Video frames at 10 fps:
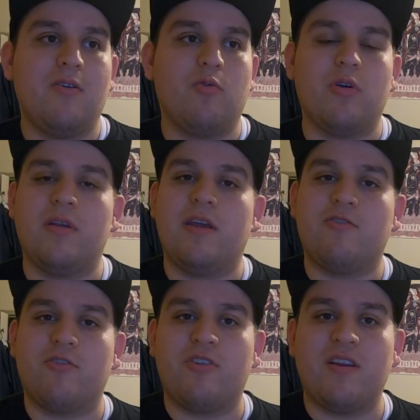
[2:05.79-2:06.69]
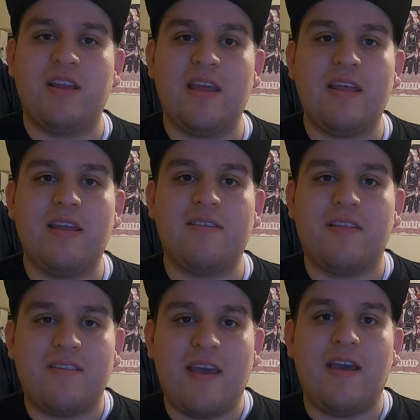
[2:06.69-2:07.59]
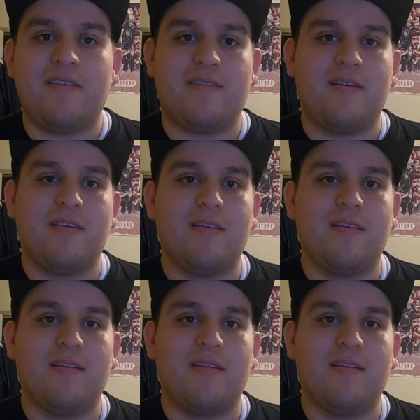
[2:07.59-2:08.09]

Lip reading: really interested in getting into the text